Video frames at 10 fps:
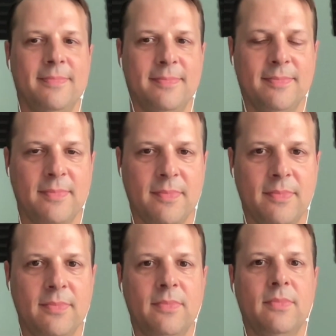
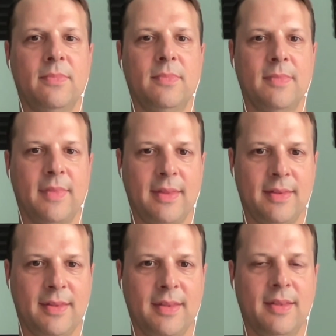
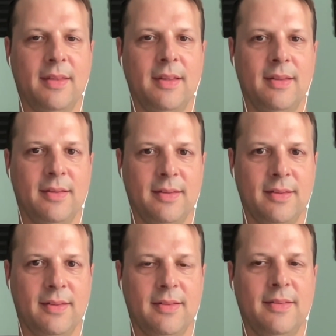
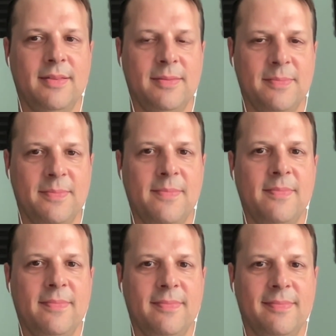
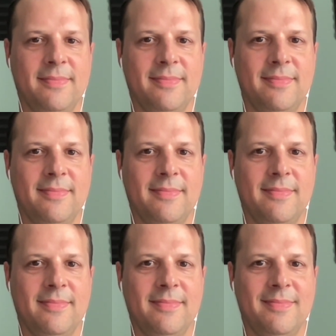
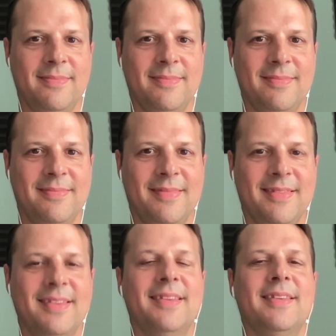
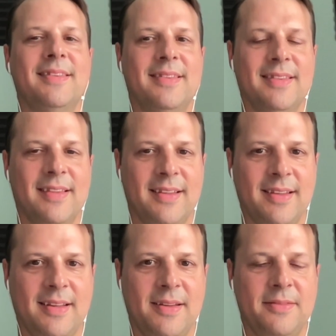
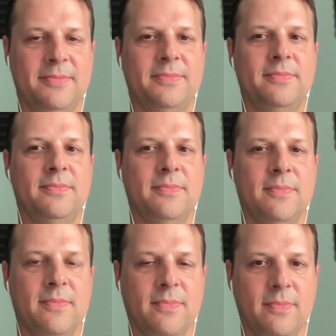
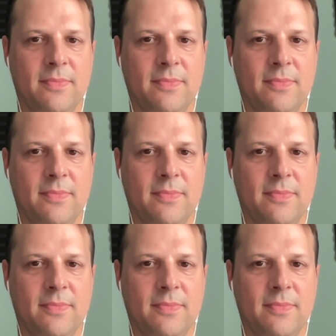[no speech]